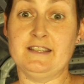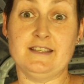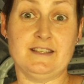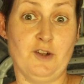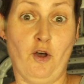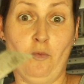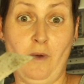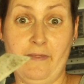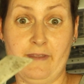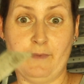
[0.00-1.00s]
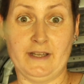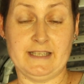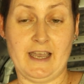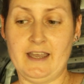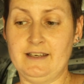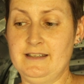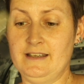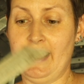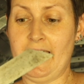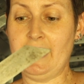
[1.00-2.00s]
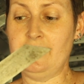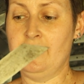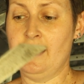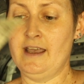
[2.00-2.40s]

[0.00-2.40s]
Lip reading: This is an old one that my dad had.